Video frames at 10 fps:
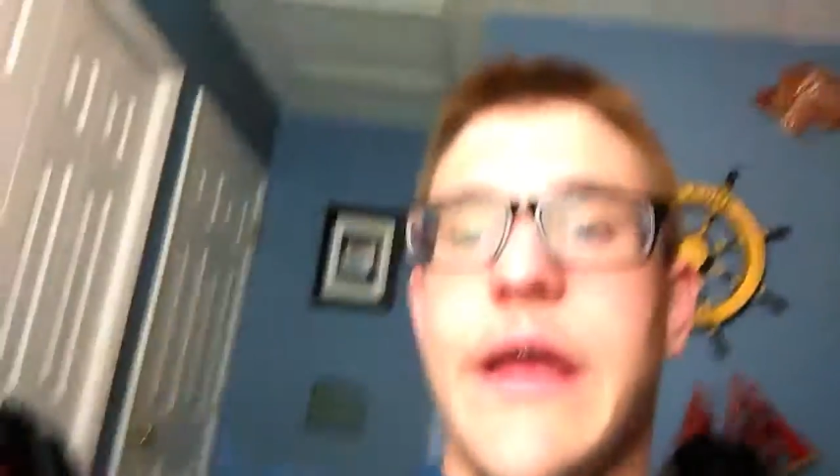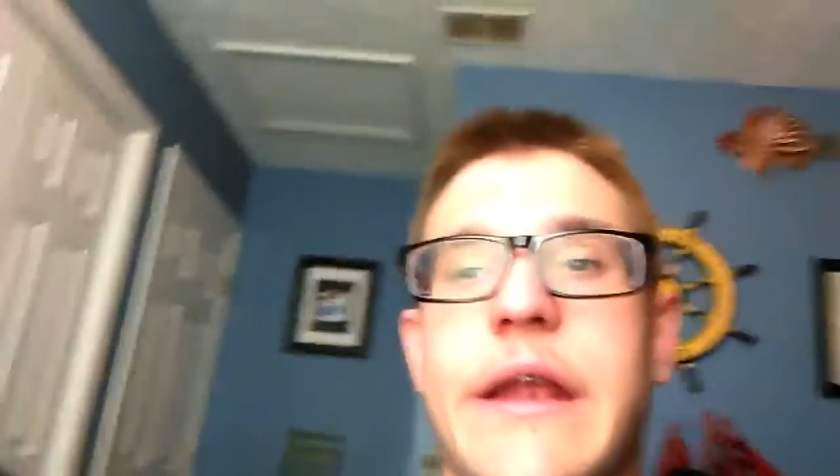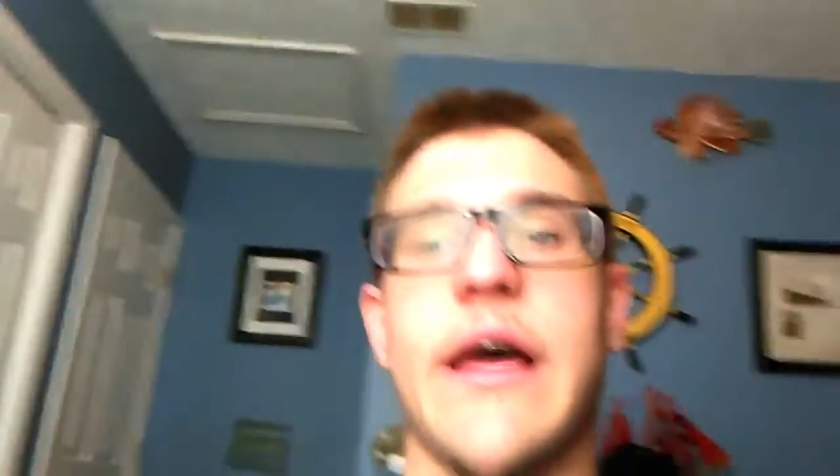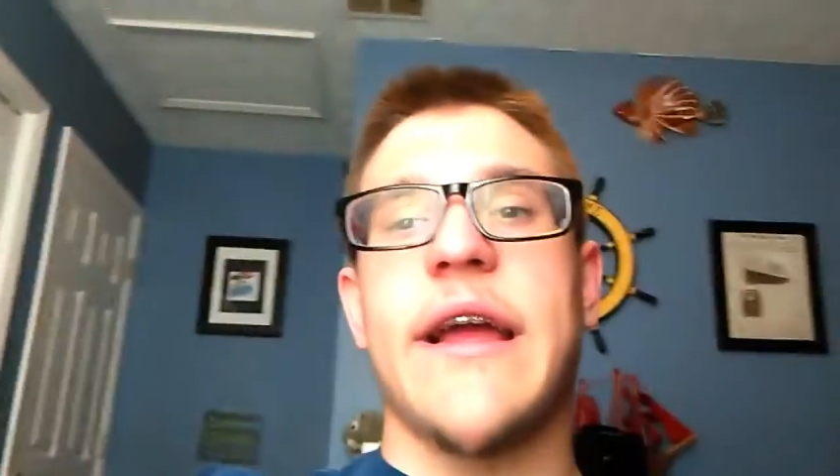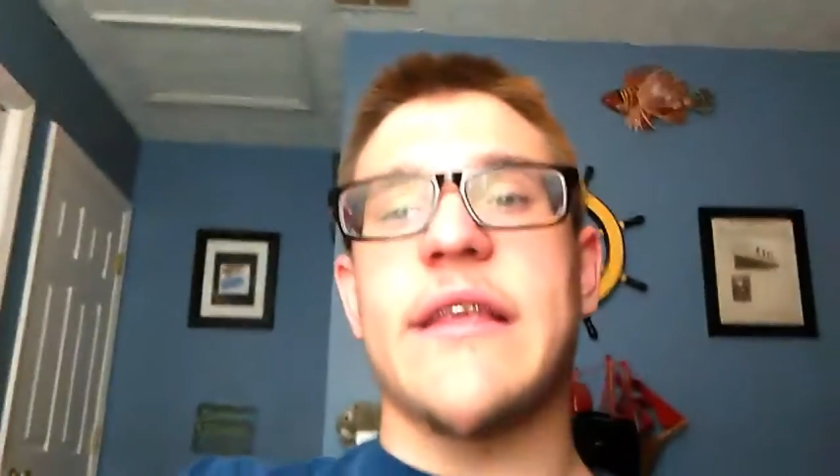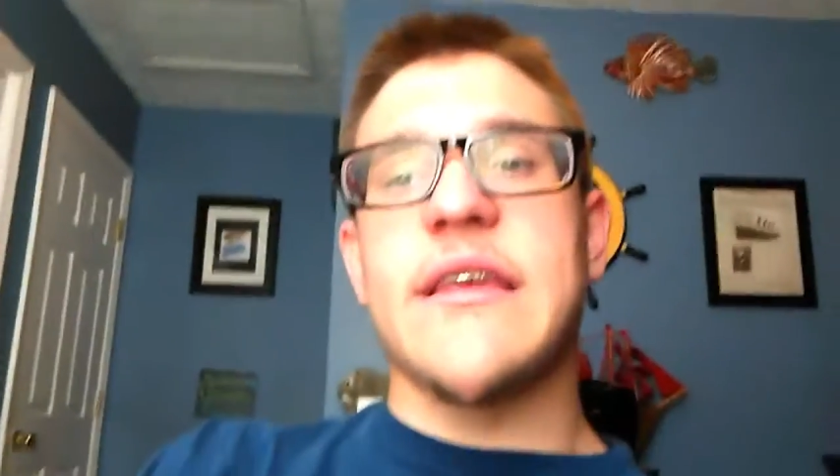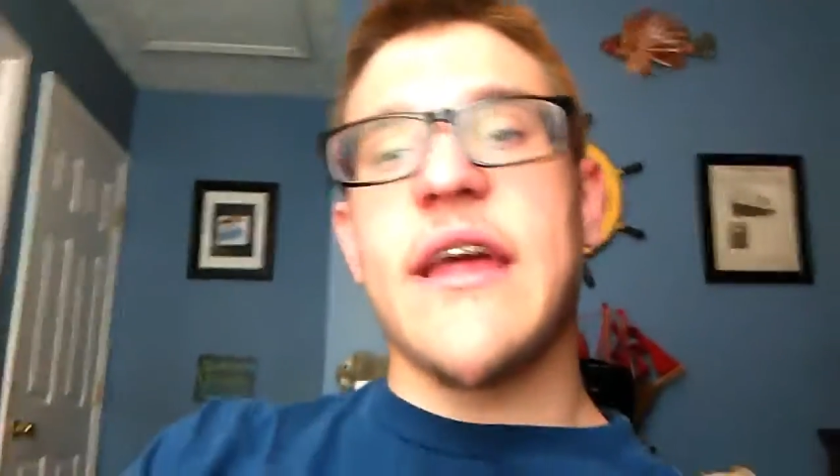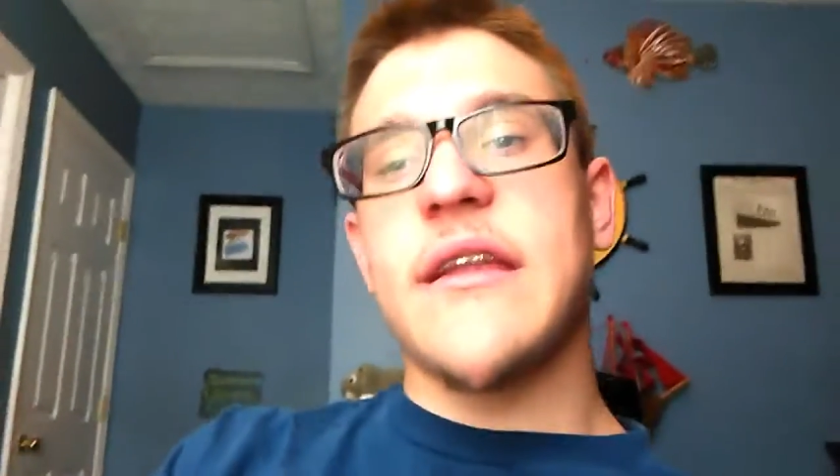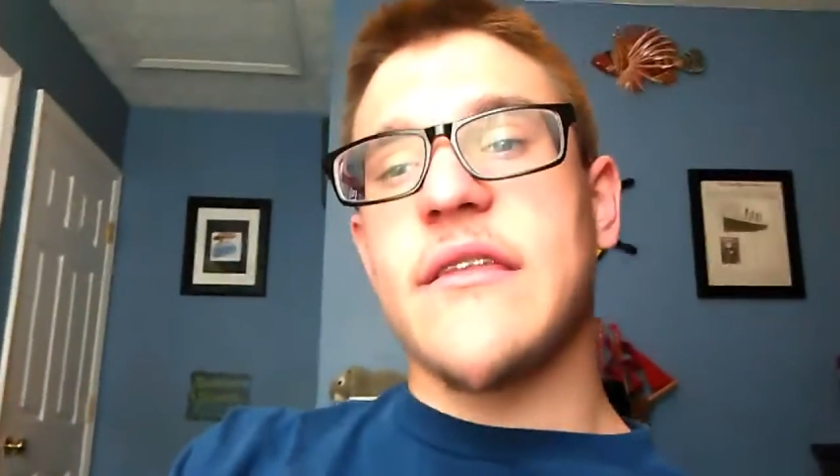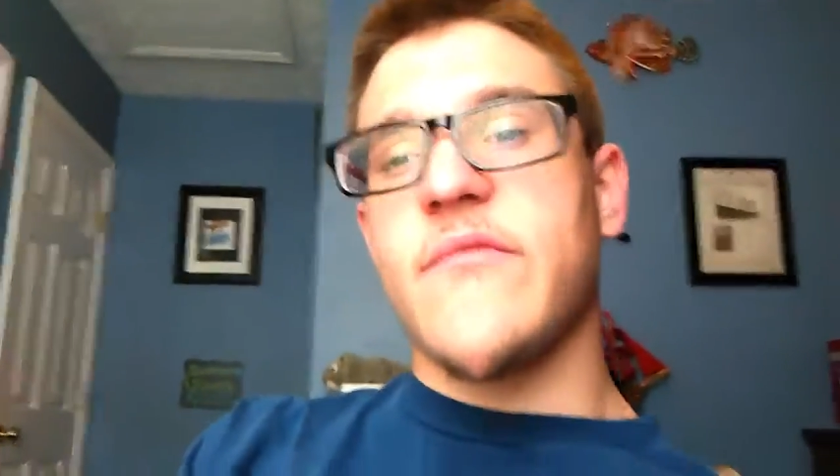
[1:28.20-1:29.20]
And like I
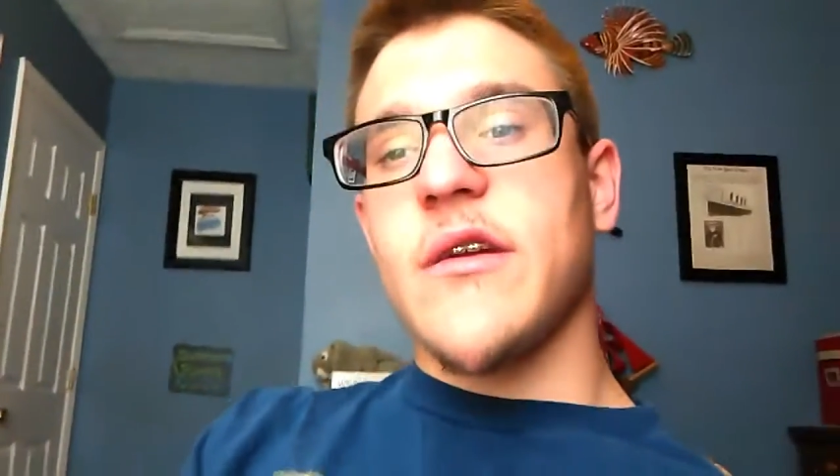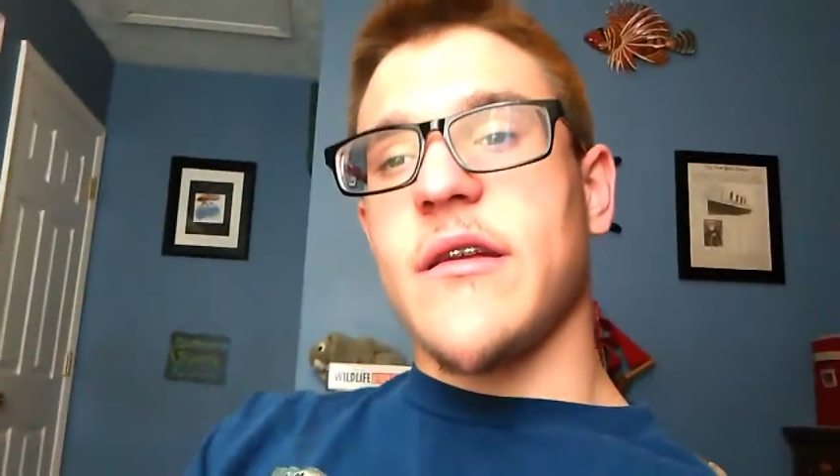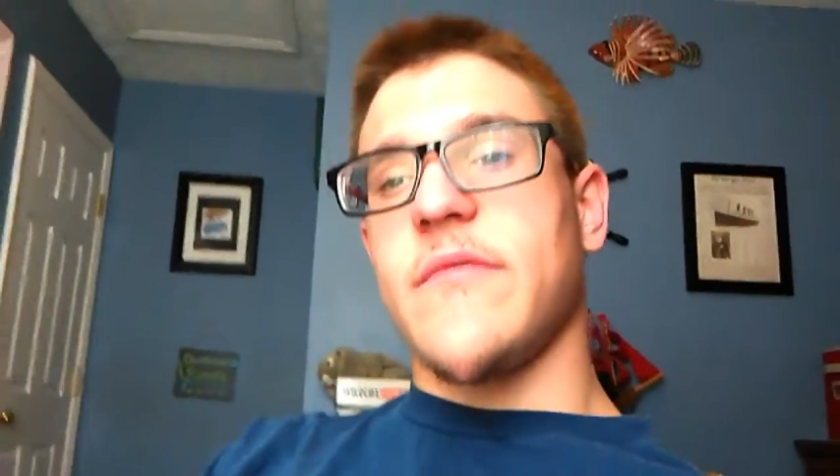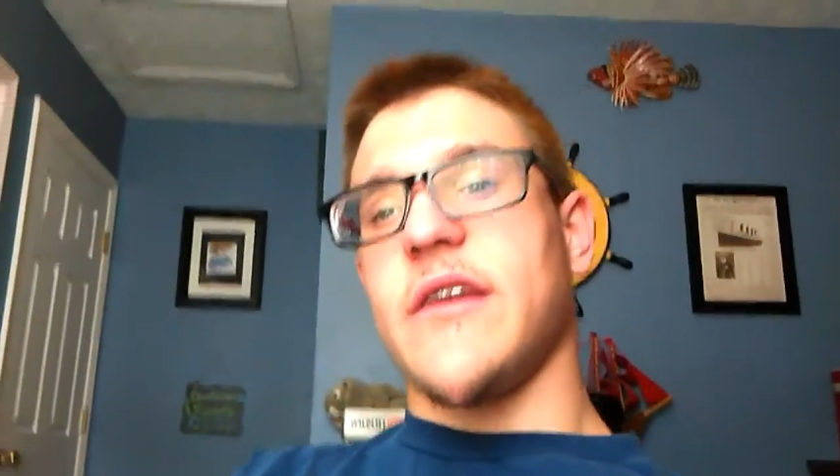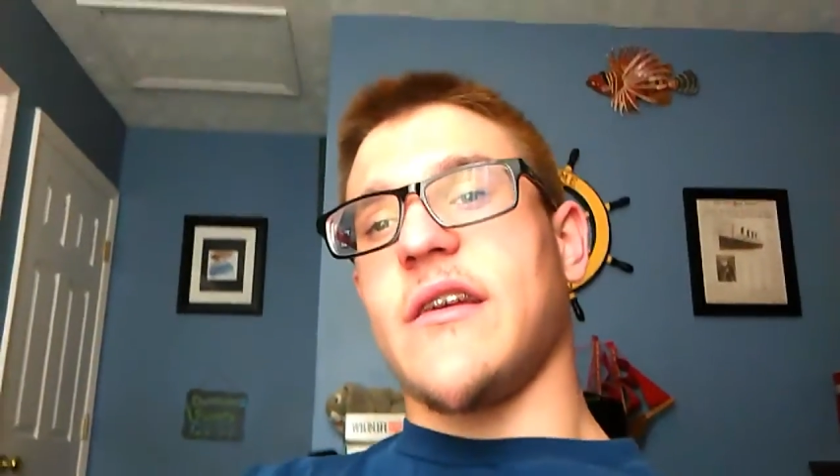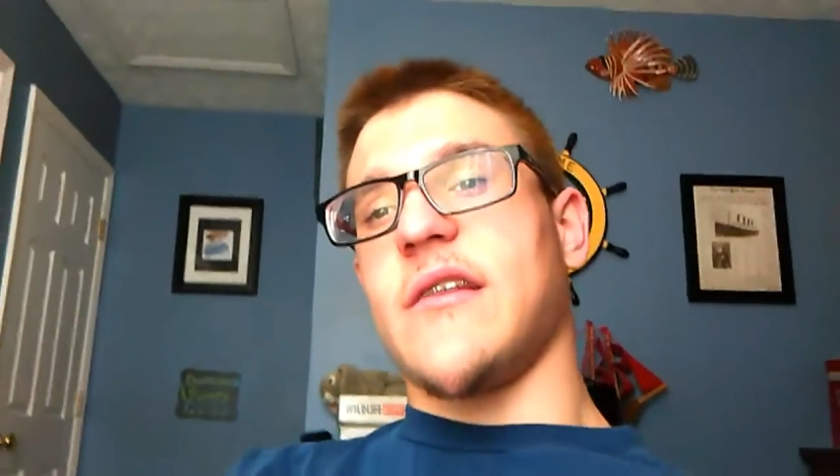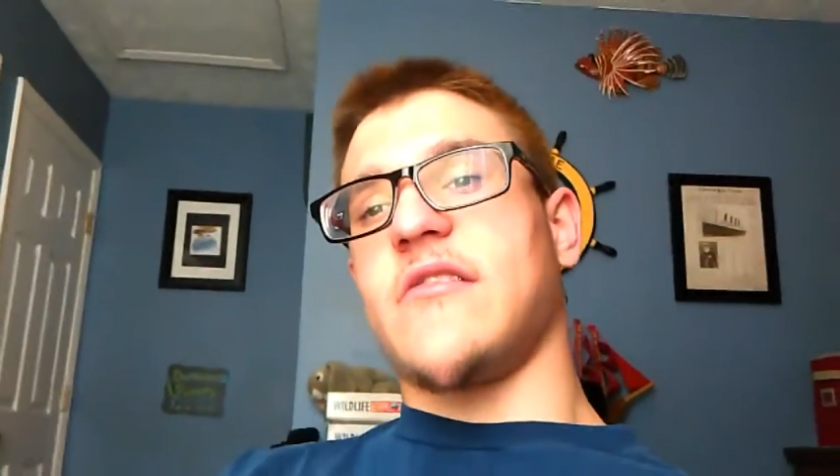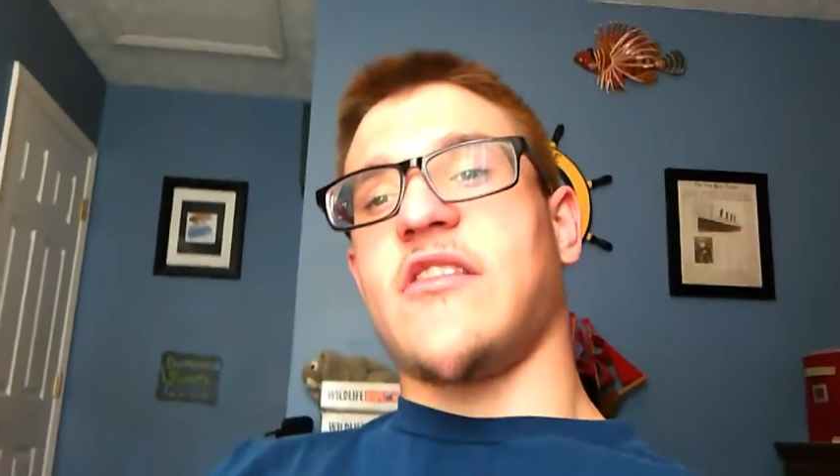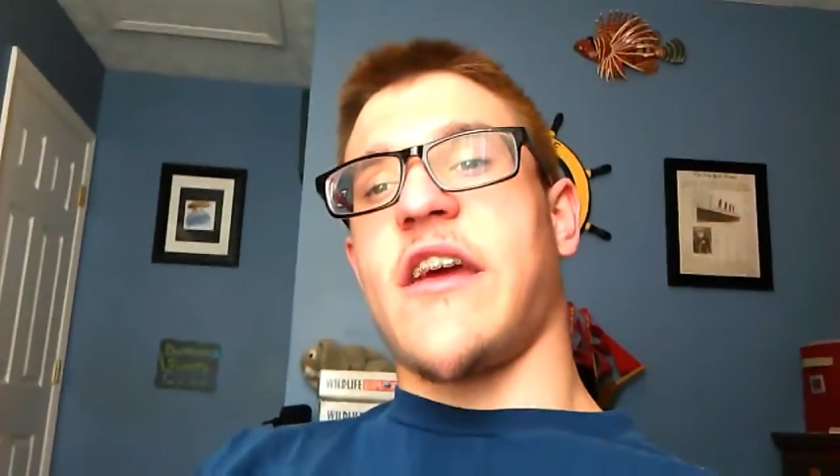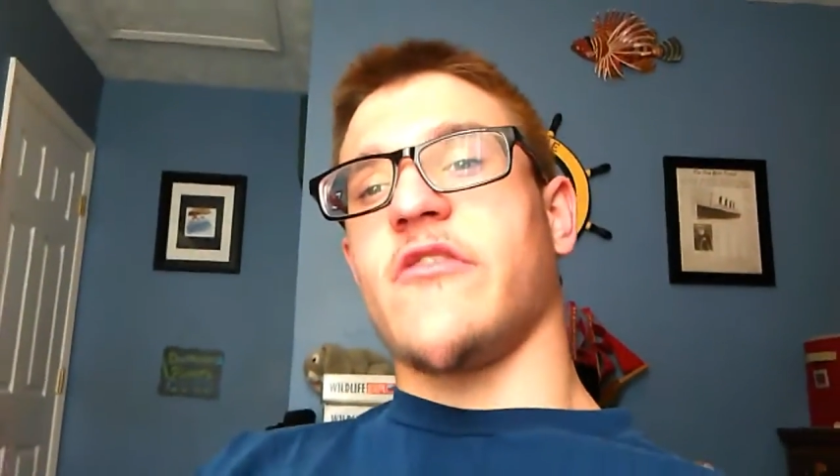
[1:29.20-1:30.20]
said in the previous
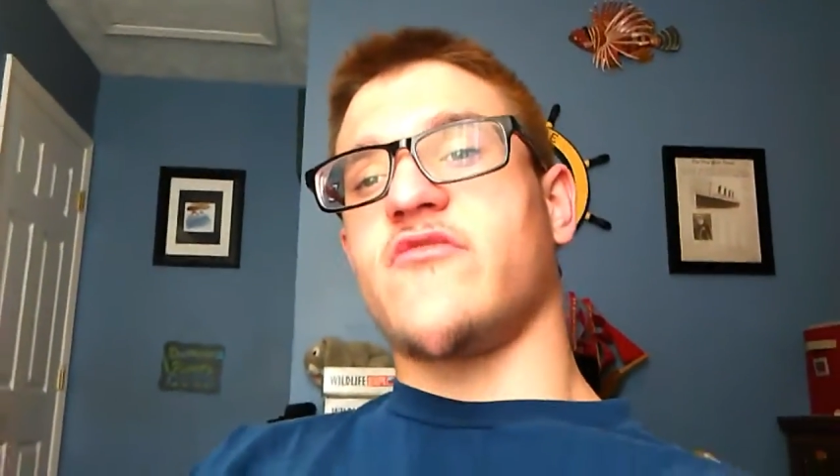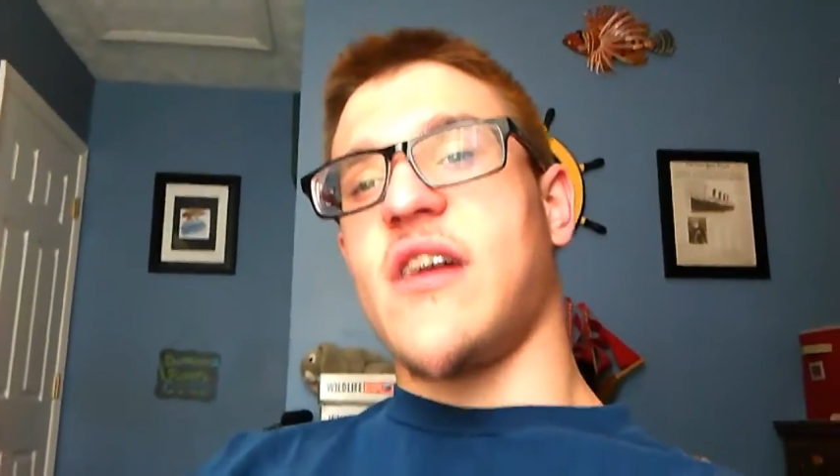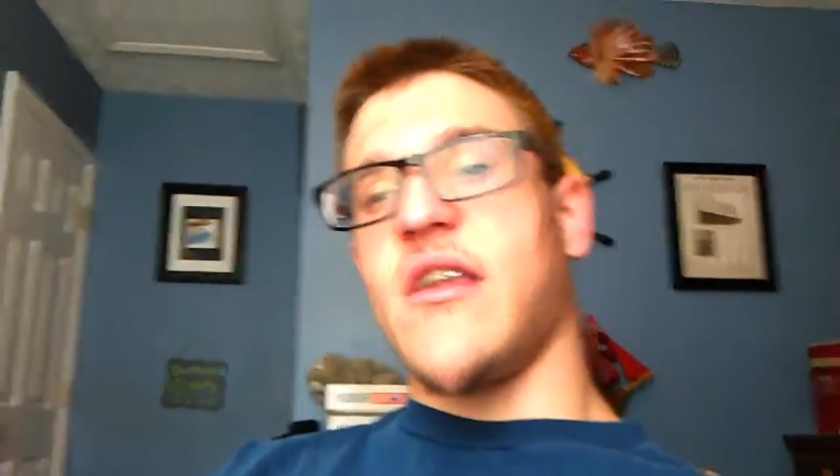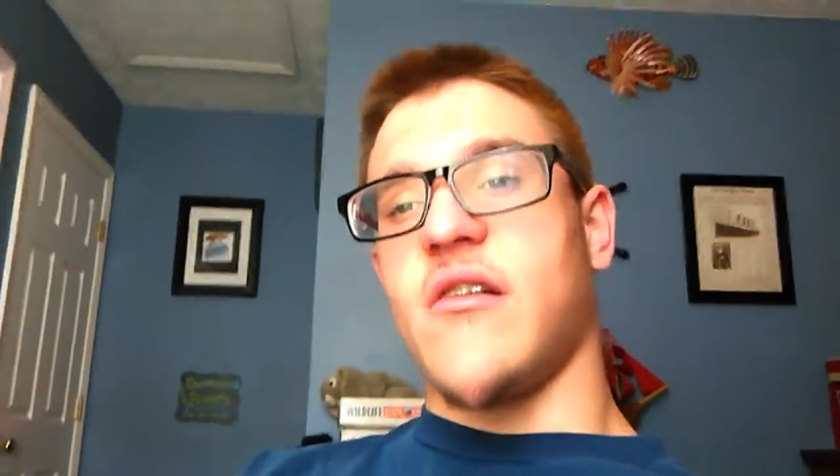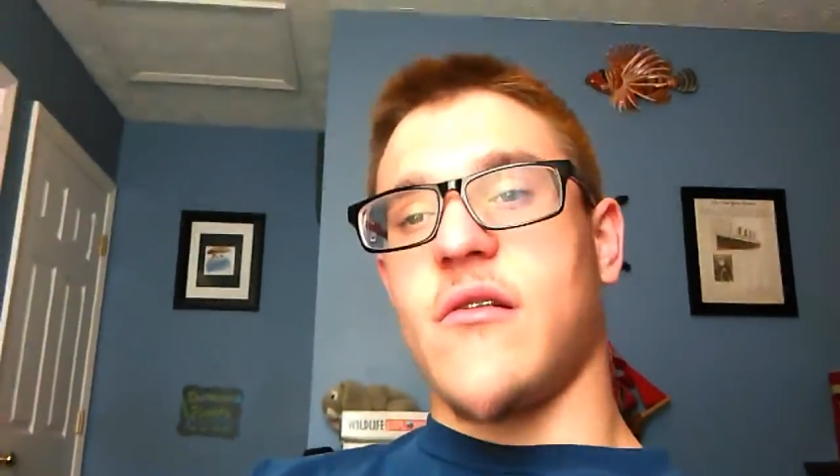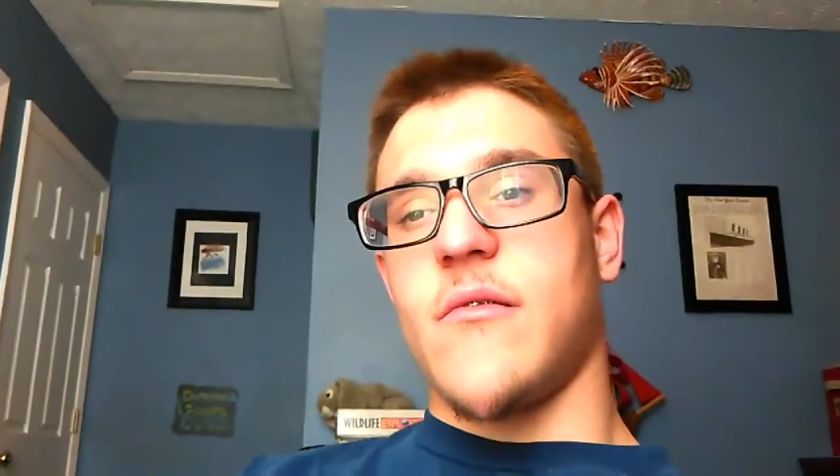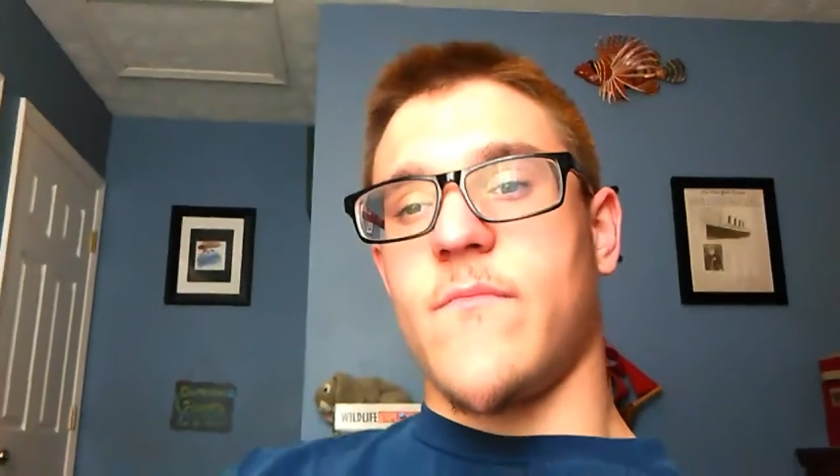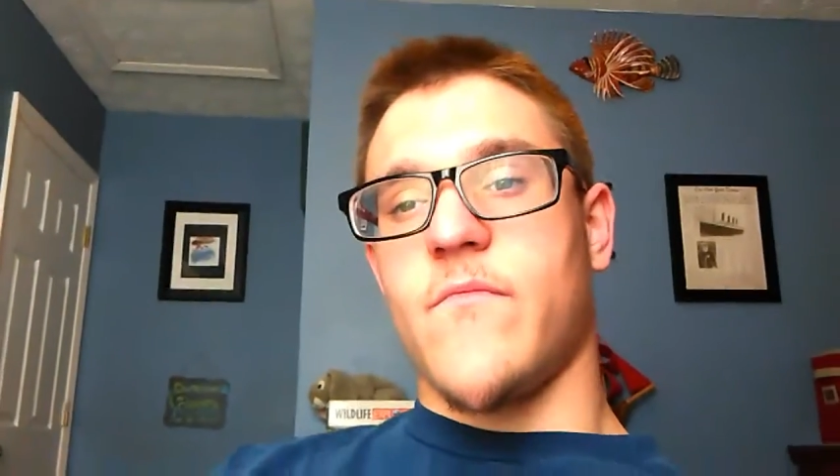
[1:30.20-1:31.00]
channel trailer,